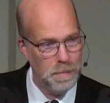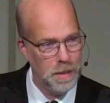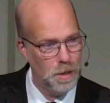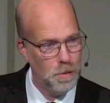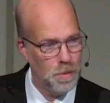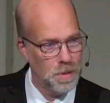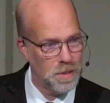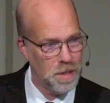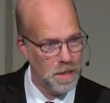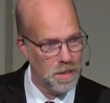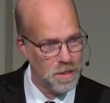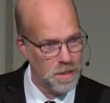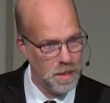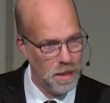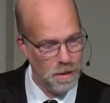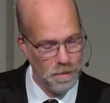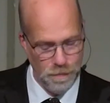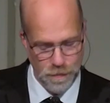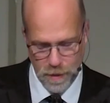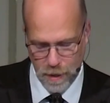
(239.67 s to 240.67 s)
it was a
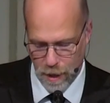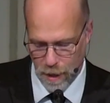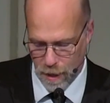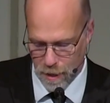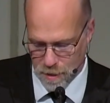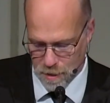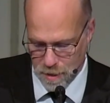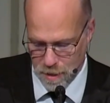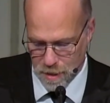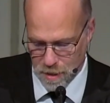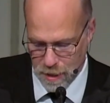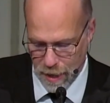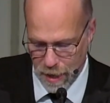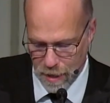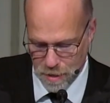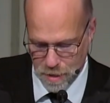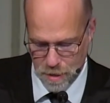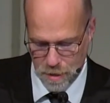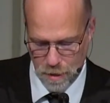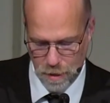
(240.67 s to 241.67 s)
self-caused
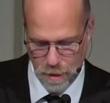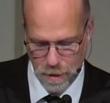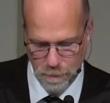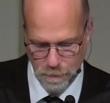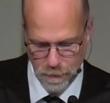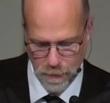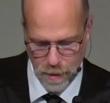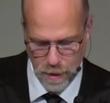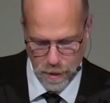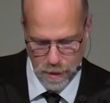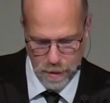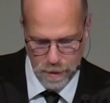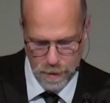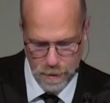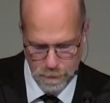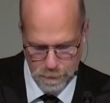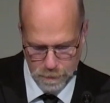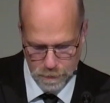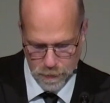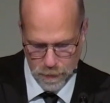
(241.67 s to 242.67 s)
disaster.
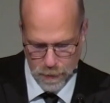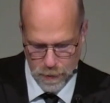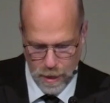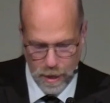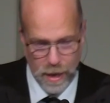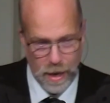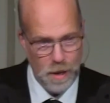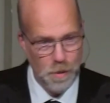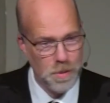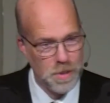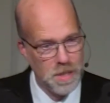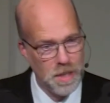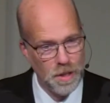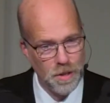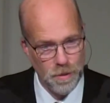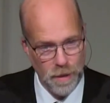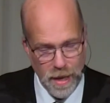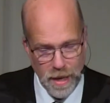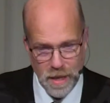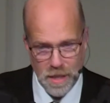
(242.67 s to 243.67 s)
And it was the
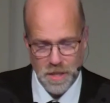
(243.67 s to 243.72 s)
greatest